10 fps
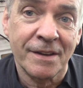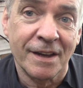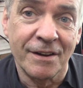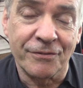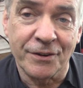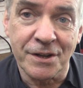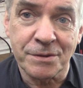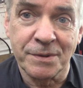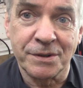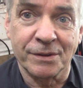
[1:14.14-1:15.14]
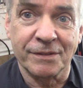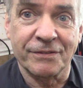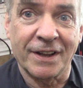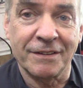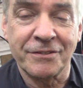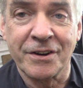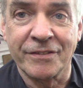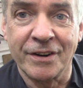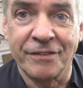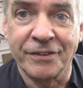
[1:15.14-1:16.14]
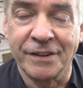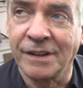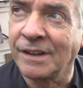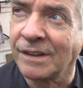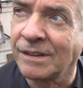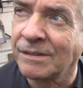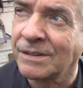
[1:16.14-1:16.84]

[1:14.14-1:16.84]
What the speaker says: at first we took the valve cover off a